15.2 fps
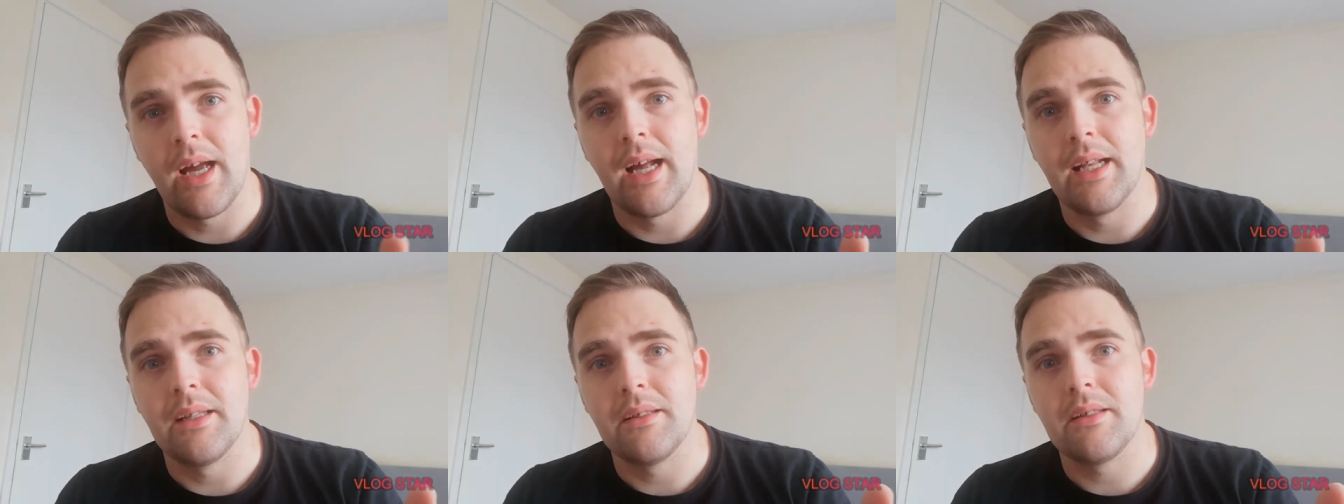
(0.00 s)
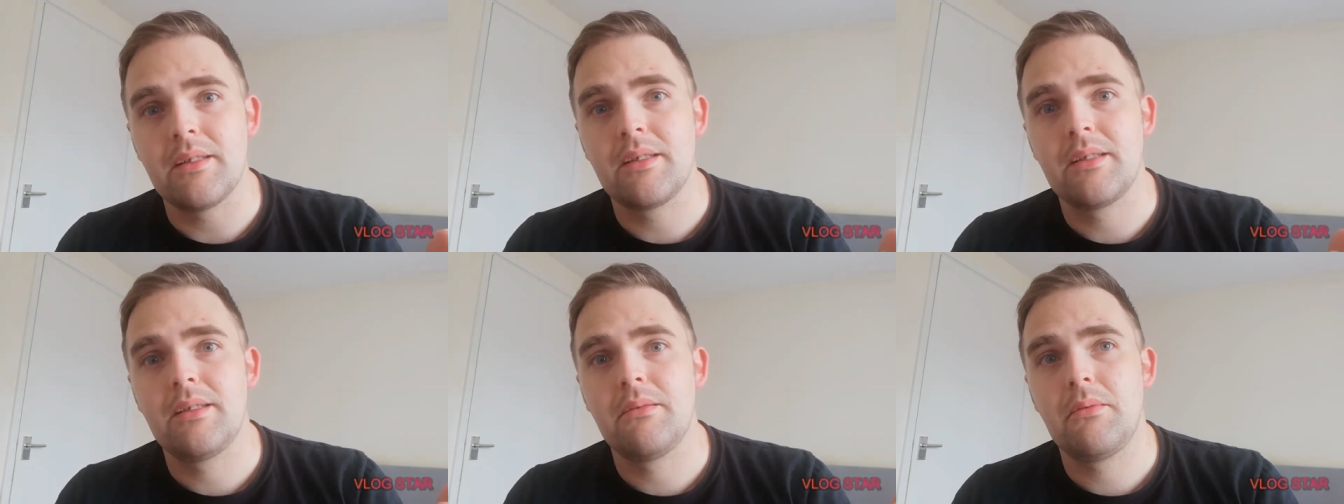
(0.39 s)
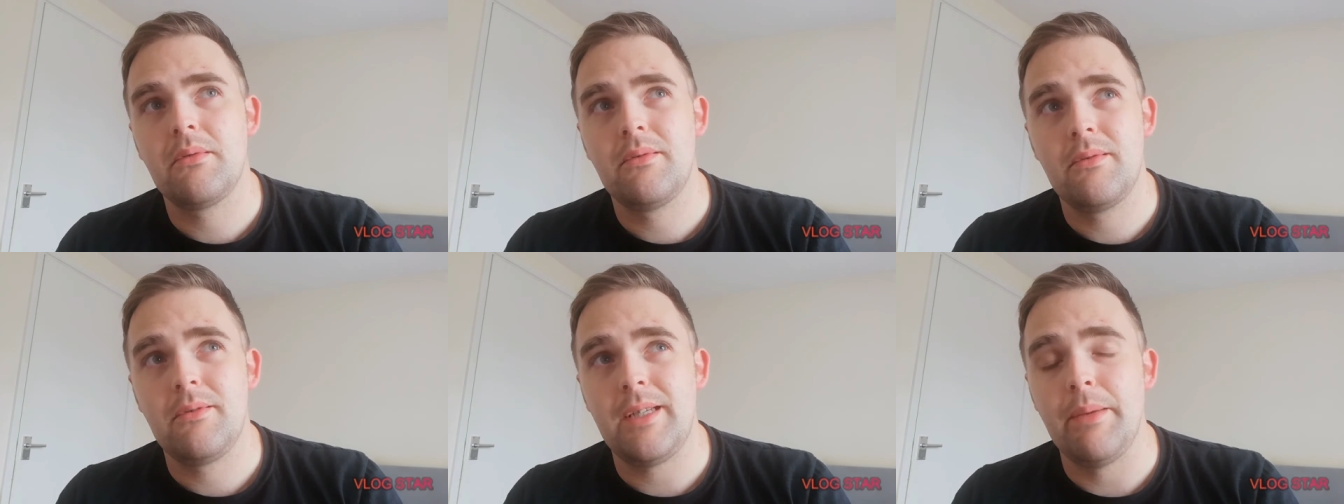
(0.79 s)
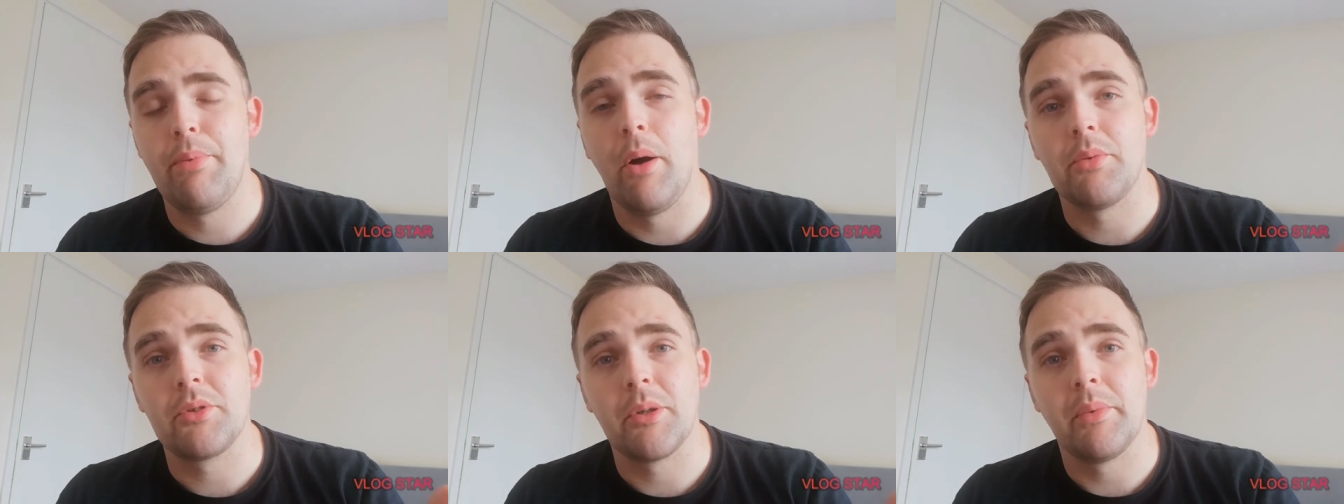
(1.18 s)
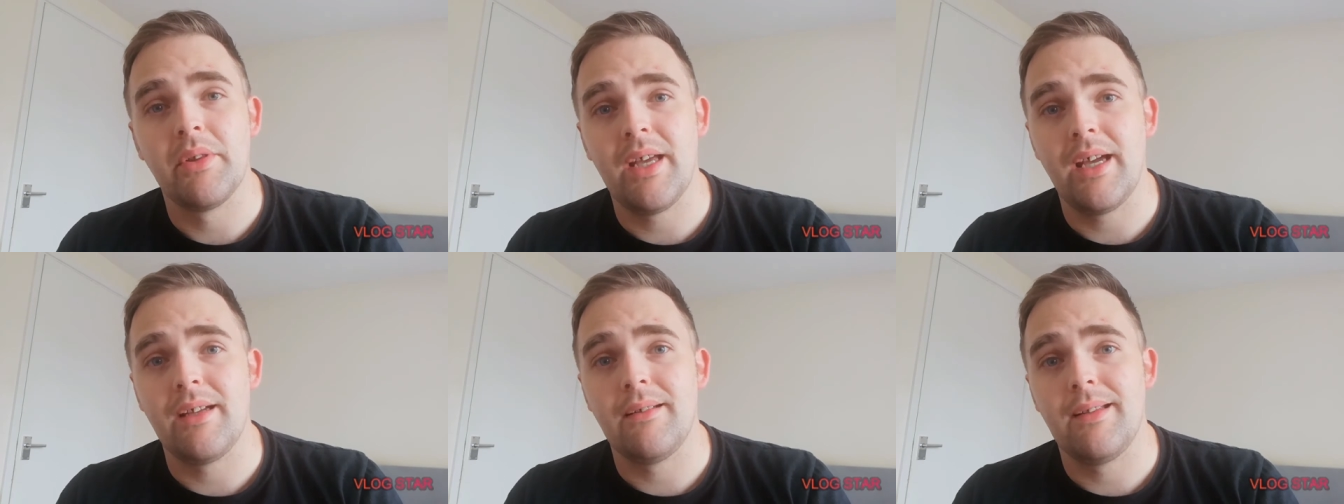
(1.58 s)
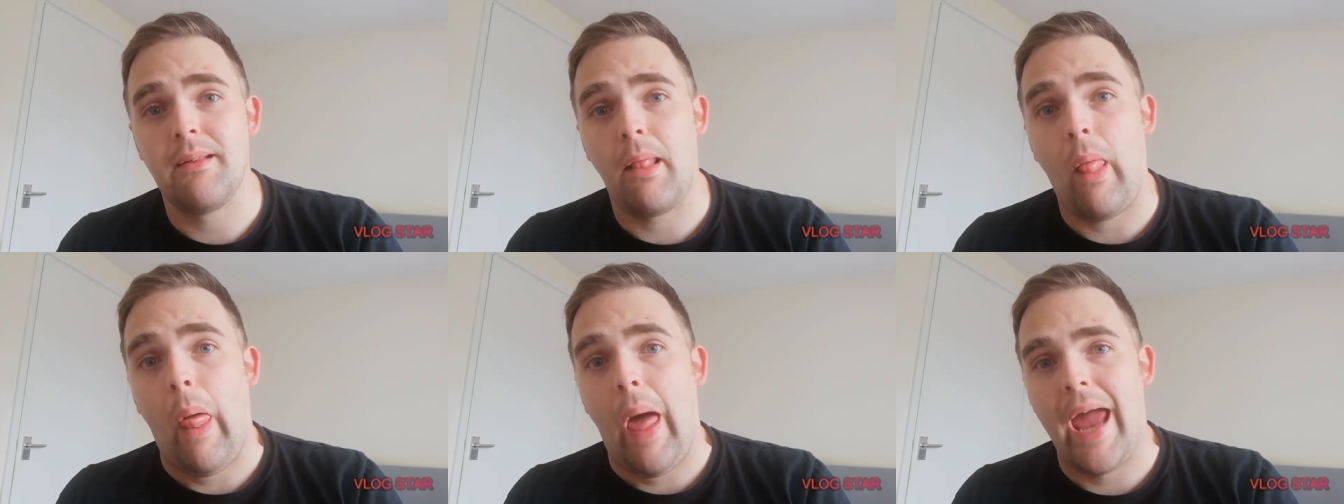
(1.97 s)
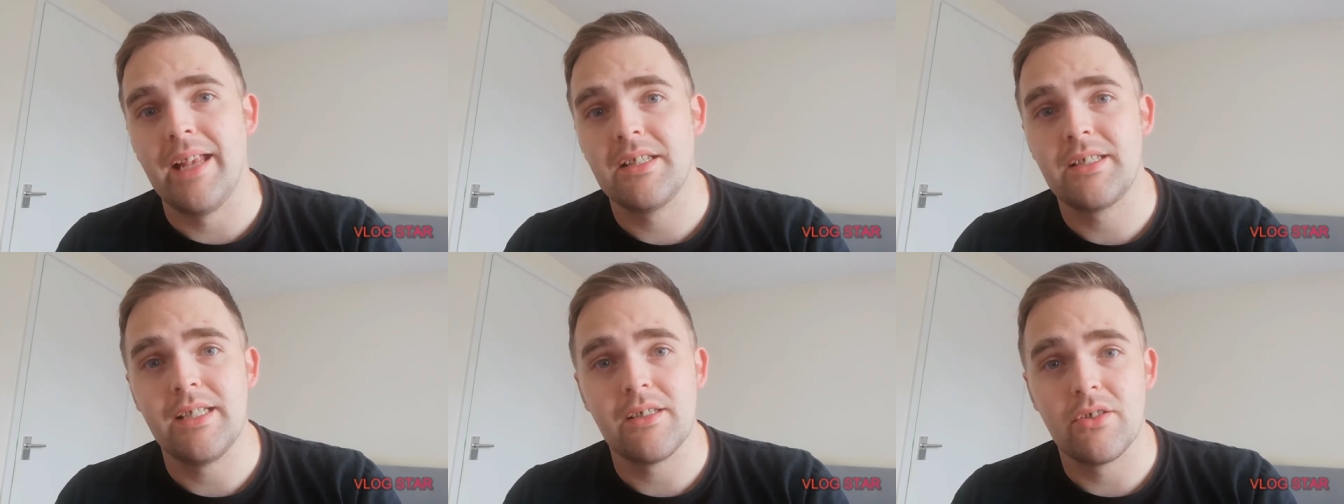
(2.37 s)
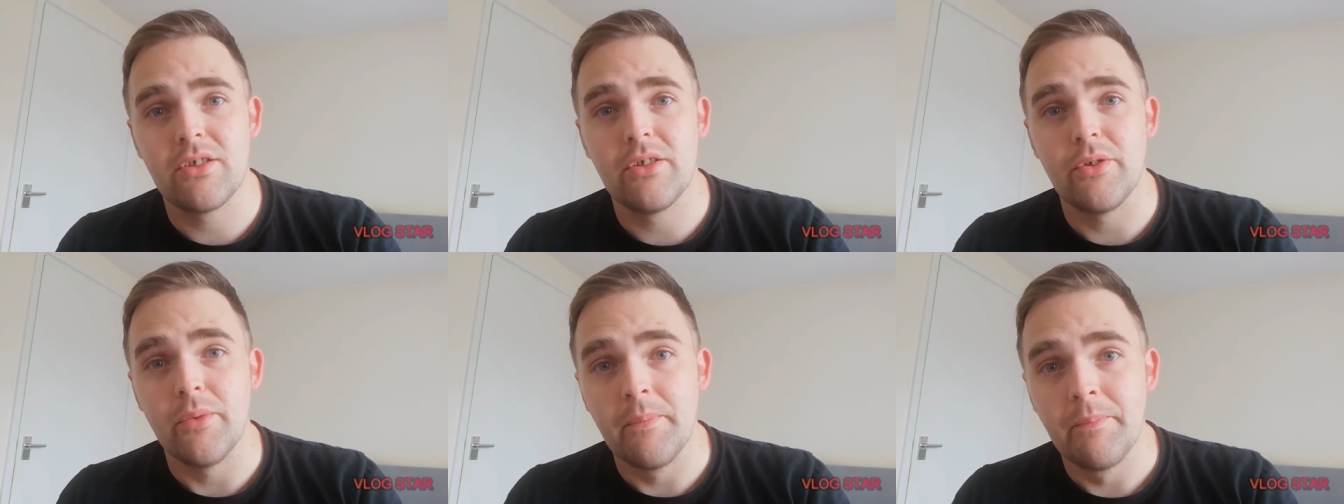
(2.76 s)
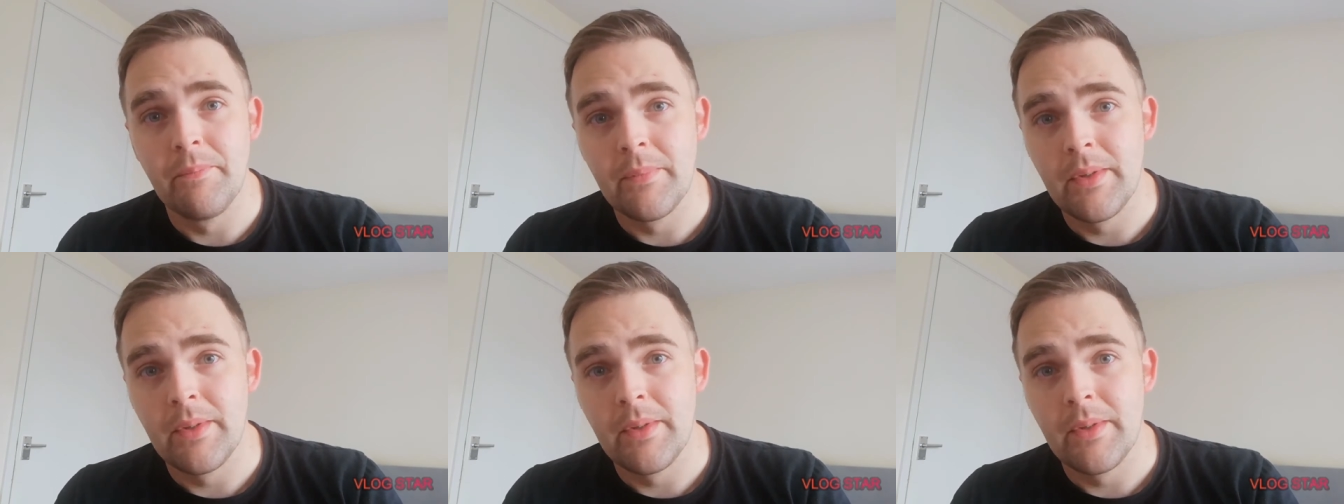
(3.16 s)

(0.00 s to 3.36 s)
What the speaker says: and he popped up in that, in season 2.